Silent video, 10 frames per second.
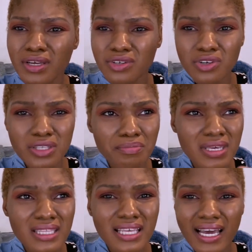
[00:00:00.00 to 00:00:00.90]
the
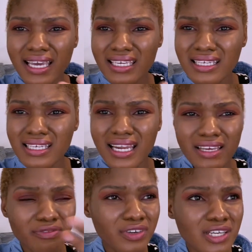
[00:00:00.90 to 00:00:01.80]
meat that I eat,
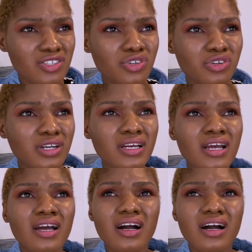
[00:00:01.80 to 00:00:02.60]
like fish or,